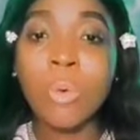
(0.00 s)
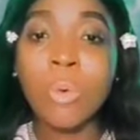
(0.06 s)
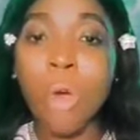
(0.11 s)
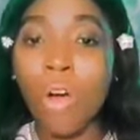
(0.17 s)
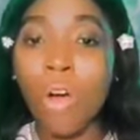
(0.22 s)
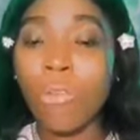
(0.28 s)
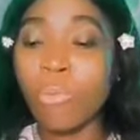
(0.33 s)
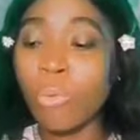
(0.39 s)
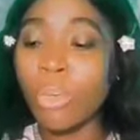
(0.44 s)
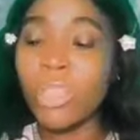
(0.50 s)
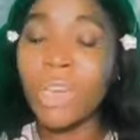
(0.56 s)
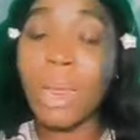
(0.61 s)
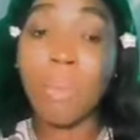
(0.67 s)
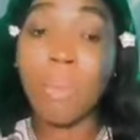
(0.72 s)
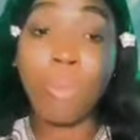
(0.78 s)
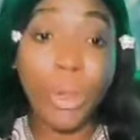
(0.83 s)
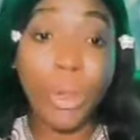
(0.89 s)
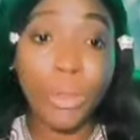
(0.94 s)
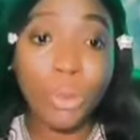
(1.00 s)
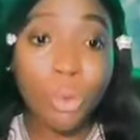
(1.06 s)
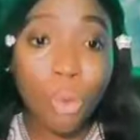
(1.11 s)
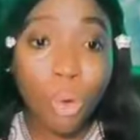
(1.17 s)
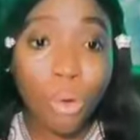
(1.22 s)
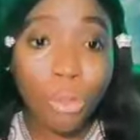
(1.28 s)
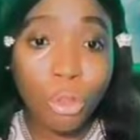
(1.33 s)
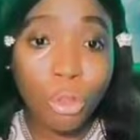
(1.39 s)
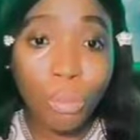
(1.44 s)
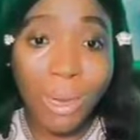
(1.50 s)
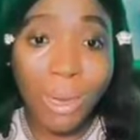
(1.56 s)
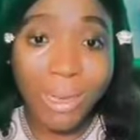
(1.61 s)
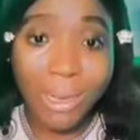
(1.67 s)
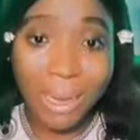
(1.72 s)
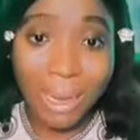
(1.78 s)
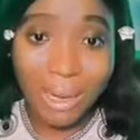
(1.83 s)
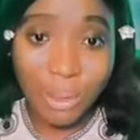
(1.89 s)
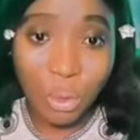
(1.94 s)
of which I'm going to hold you by
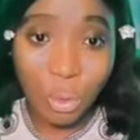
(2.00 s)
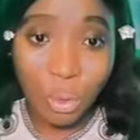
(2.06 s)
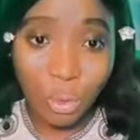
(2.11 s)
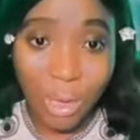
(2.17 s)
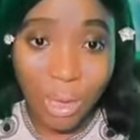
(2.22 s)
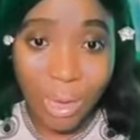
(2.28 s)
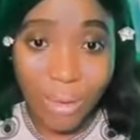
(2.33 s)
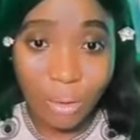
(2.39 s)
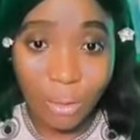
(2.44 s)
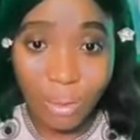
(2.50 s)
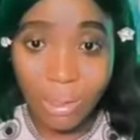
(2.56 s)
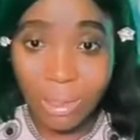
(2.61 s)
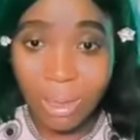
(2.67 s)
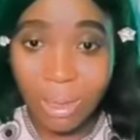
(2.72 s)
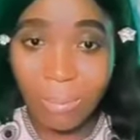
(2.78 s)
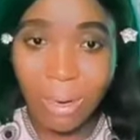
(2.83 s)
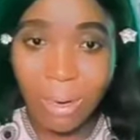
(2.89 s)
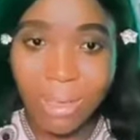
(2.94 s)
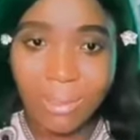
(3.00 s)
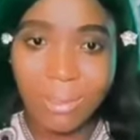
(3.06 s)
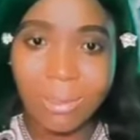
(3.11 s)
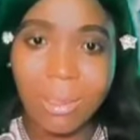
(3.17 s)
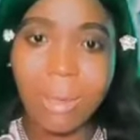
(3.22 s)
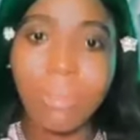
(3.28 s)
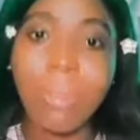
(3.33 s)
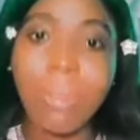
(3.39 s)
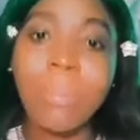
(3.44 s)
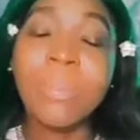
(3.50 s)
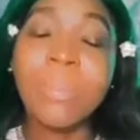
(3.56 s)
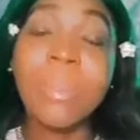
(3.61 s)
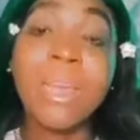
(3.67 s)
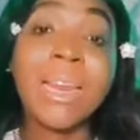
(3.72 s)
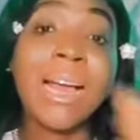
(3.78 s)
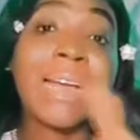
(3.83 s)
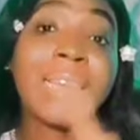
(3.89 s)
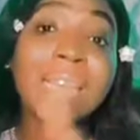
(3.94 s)
the hand to guide you step by step.
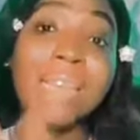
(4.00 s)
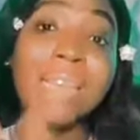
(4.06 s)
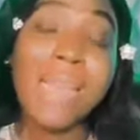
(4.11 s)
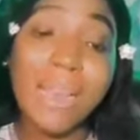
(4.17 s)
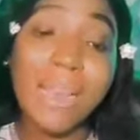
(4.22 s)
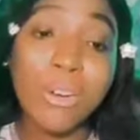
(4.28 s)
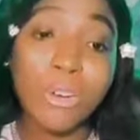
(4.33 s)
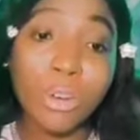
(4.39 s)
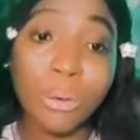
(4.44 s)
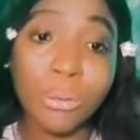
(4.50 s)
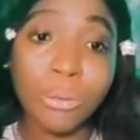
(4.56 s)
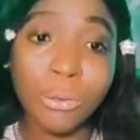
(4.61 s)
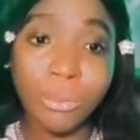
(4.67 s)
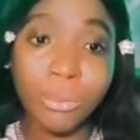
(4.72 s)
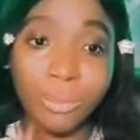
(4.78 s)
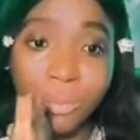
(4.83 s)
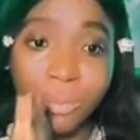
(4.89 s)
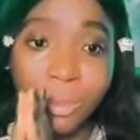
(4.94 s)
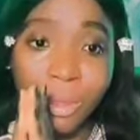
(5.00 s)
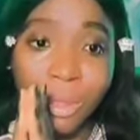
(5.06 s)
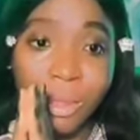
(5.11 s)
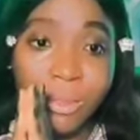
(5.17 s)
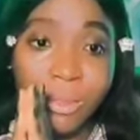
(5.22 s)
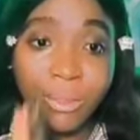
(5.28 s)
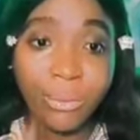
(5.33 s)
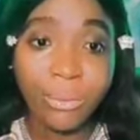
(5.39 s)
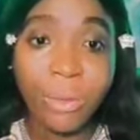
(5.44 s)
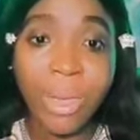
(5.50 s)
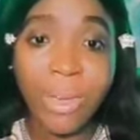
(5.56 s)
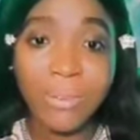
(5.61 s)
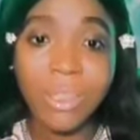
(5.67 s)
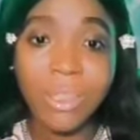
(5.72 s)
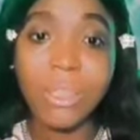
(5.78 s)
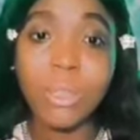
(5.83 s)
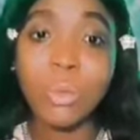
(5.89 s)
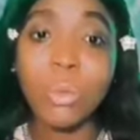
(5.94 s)
Then at the end of the 5
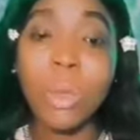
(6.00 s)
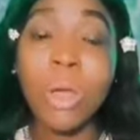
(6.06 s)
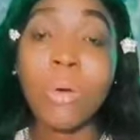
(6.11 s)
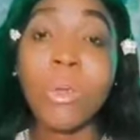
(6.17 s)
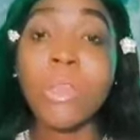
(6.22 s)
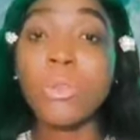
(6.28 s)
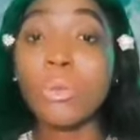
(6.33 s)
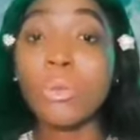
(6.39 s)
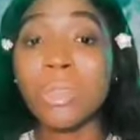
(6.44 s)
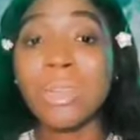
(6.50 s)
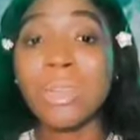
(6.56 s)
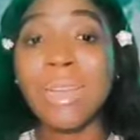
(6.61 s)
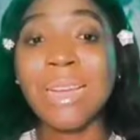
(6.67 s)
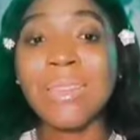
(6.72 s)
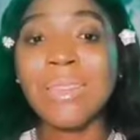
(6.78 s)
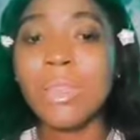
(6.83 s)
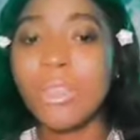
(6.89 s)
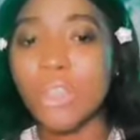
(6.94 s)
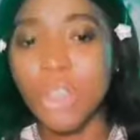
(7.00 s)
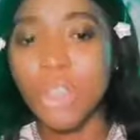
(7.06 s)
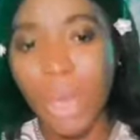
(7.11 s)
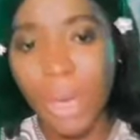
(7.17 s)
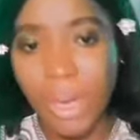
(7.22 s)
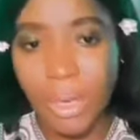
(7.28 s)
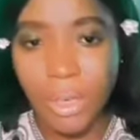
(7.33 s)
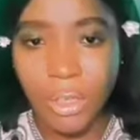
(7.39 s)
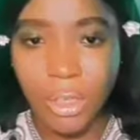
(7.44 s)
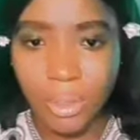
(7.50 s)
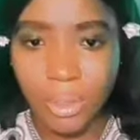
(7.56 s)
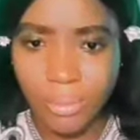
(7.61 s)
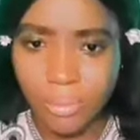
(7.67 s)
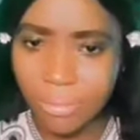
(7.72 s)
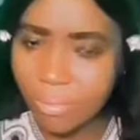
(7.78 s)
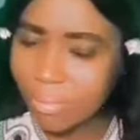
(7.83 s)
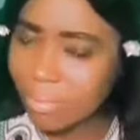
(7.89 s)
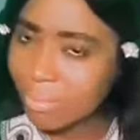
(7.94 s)
days, we are going to start a challenge.
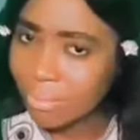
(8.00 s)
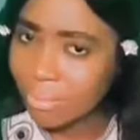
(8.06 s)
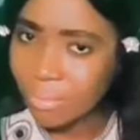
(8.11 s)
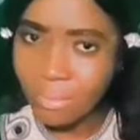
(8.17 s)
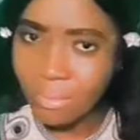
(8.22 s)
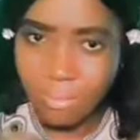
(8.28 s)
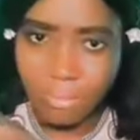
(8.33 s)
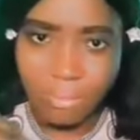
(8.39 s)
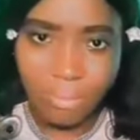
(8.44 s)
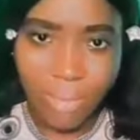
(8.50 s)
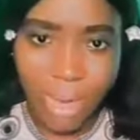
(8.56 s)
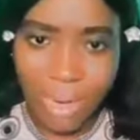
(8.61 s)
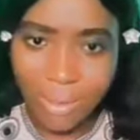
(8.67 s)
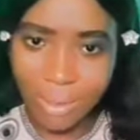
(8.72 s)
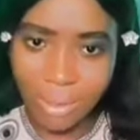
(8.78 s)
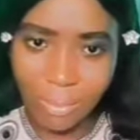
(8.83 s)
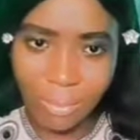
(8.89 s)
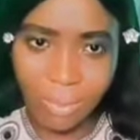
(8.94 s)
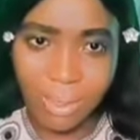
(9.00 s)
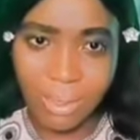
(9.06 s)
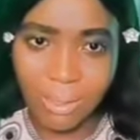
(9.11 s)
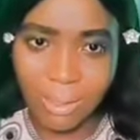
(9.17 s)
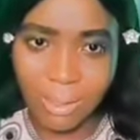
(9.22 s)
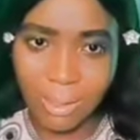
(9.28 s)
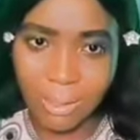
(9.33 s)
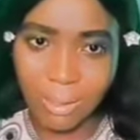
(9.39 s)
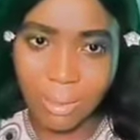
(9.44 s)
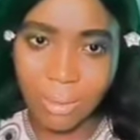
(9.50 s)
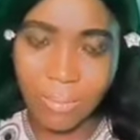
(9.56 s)
As simple as that.